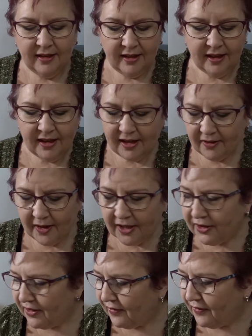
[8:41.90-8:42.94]
You know, I
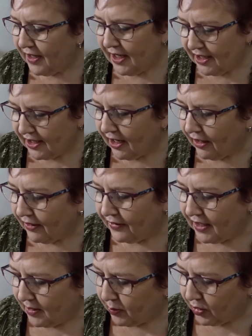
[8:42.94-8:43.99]
could have finished half
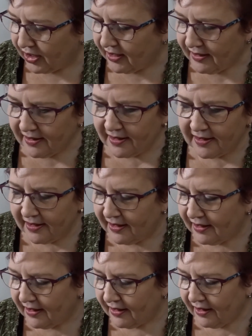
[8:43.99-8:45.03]
these products
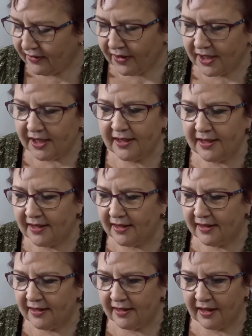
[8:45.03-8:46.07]
if I
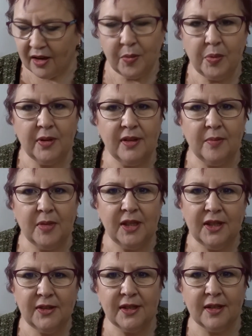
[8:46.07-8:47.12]
just opened them
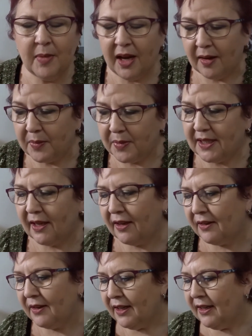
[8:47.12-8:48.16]
and used them up.
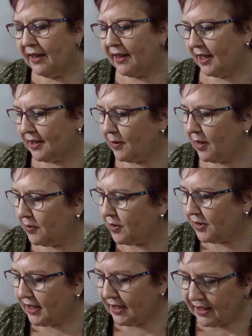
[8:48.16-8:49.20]
So that's what I
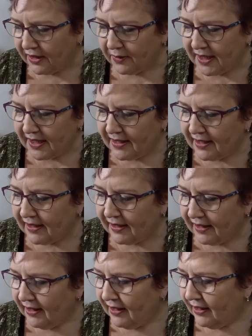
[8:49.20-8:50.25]
want to do, is to
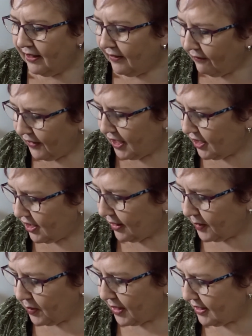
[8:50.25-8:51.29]
finish
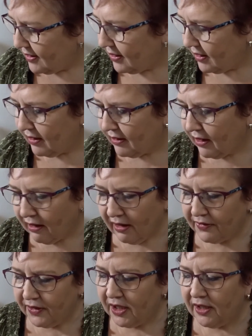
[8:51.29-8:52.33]
up the ones that are
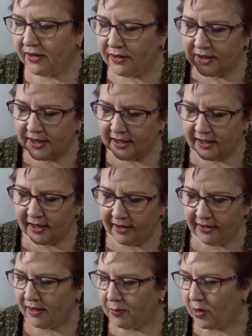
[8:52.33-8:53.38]
half used
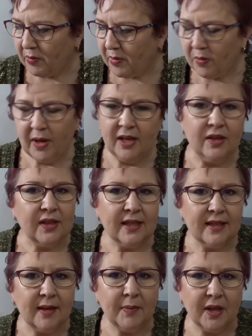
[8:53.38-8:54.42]
and then work my way onto
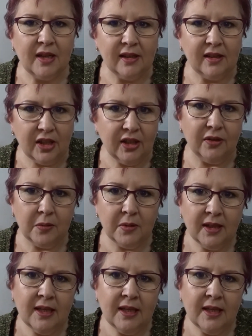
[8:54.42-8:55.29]
some that are new,